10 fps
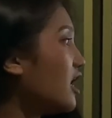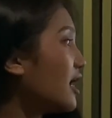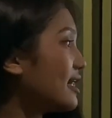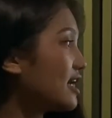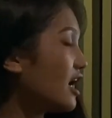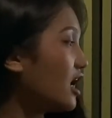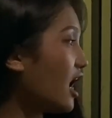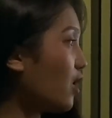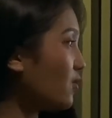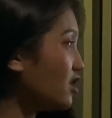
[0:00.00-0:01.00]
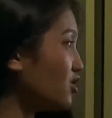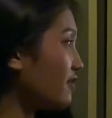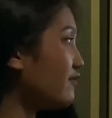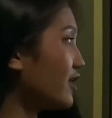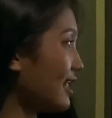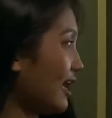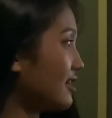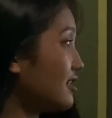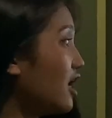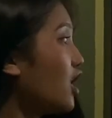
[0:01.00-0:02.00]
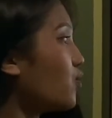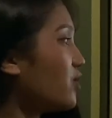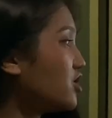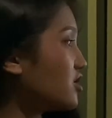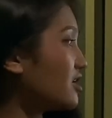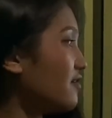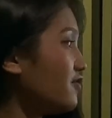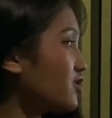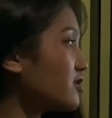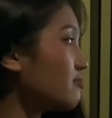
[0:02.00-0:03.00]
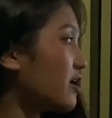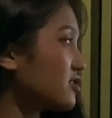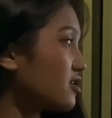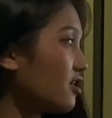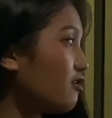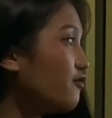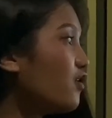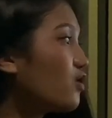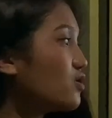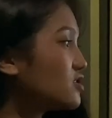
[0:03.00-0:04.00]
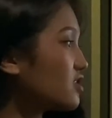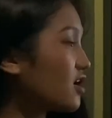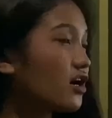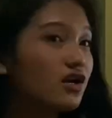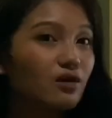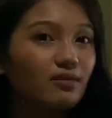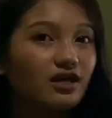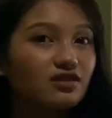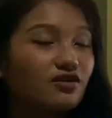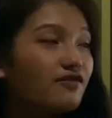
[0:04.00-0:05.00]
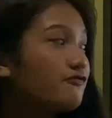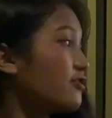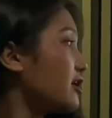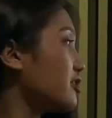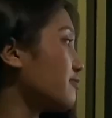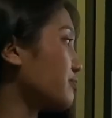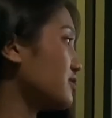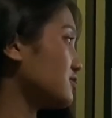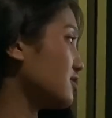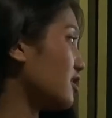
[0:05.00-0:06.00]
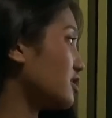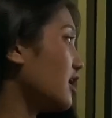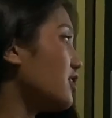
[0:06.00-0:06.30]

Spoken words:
And how will you avoid it? When you give your rebuttal, focus on the argument of the person,